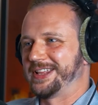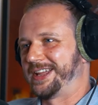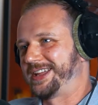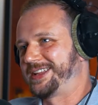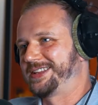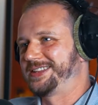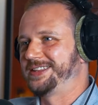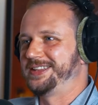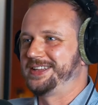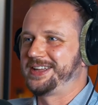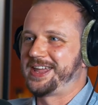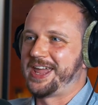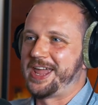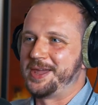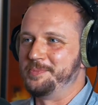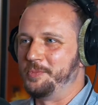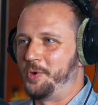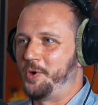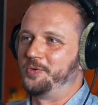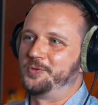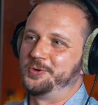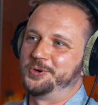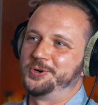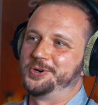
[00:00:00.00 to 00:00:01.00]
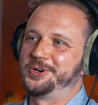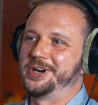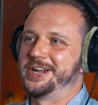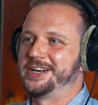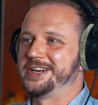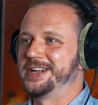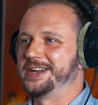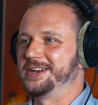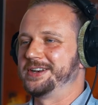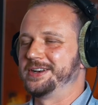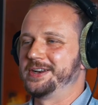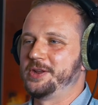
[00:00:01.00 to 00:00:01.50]
like he came over
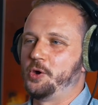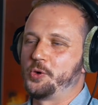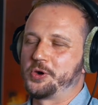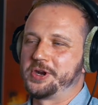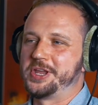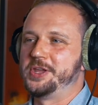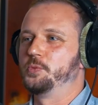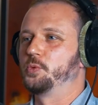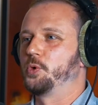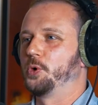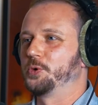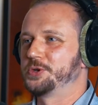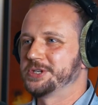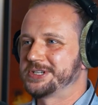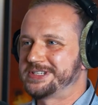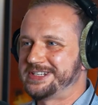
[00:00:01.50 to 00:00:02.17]
and then or he wrote